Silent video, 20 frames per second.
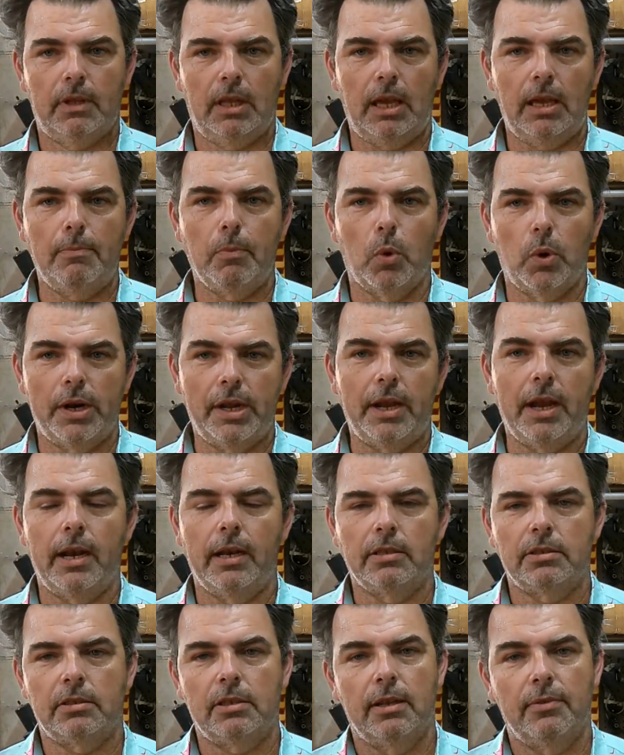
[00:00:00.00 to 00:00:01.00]
keyboardy kind
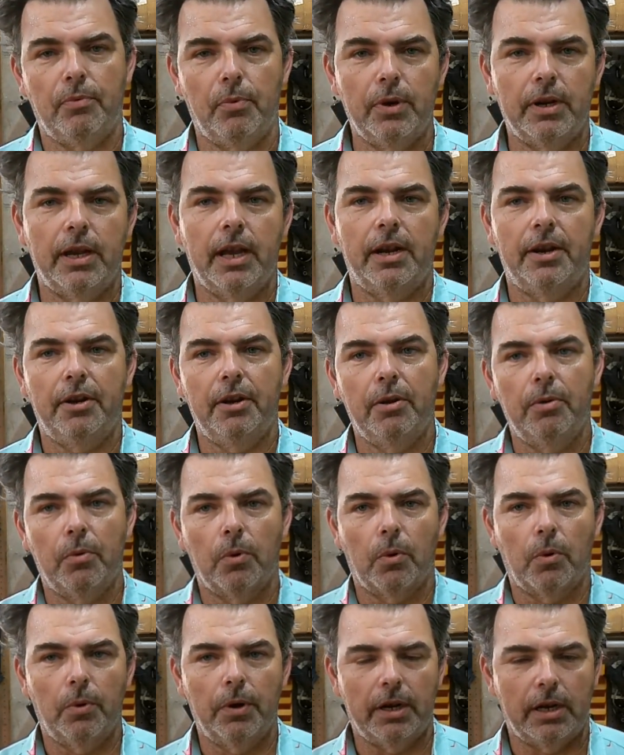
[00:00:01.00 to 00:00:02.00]
of stuff we got to do
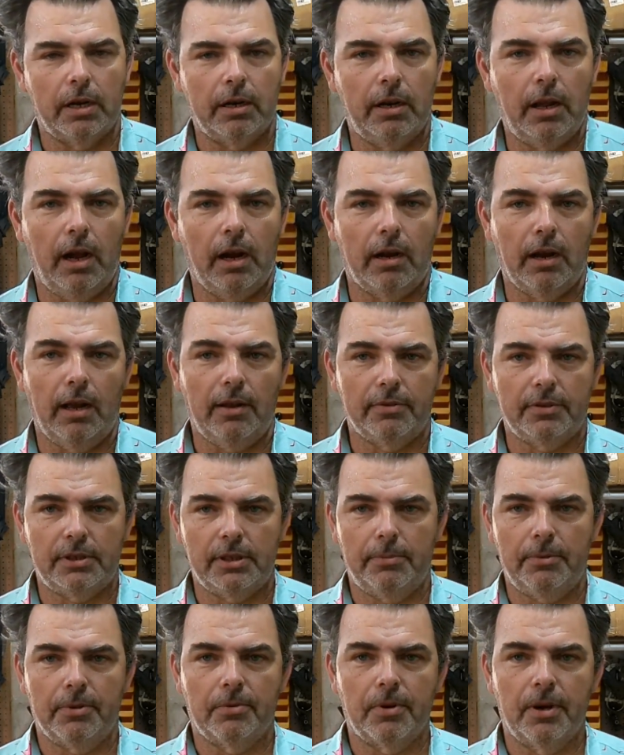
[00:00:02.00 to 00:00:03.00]
where we can knock off
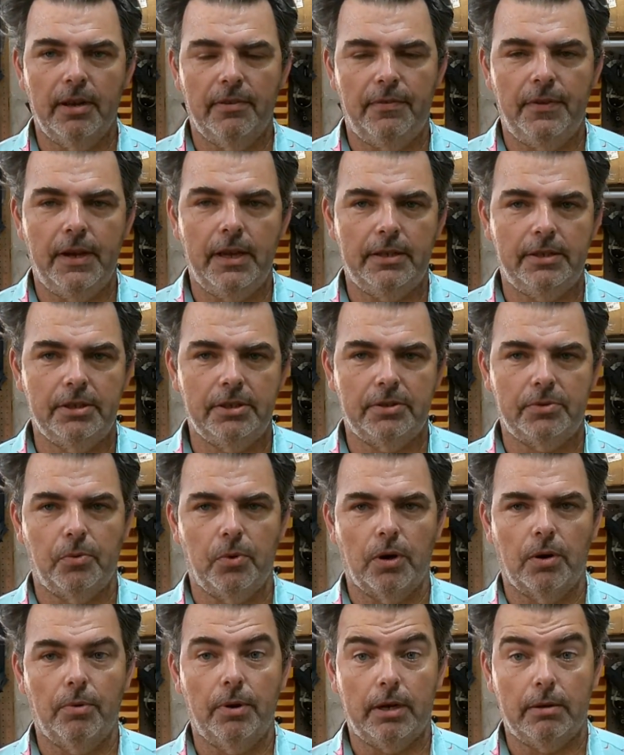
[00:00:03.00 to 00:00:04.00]
some of the rough edges to
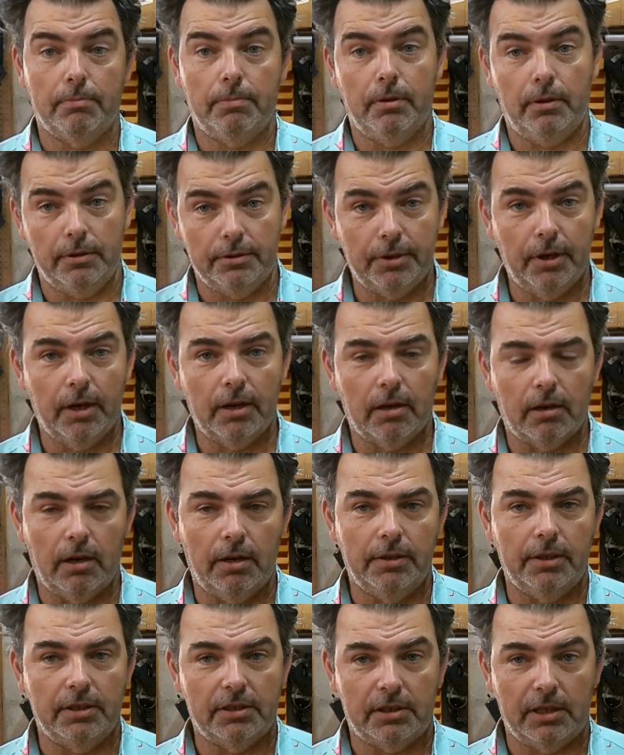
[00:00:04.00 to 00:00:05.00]
where we can pull the trigger
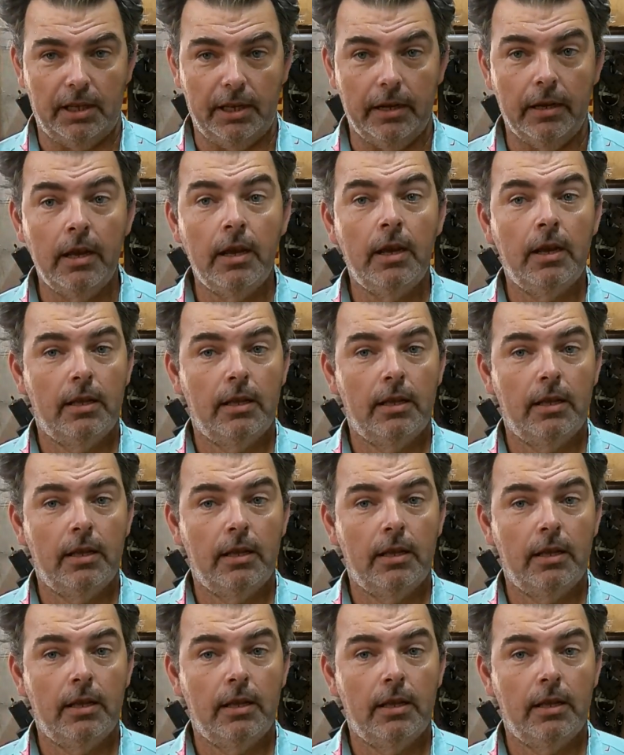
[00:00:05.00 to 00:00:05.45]
on this thing.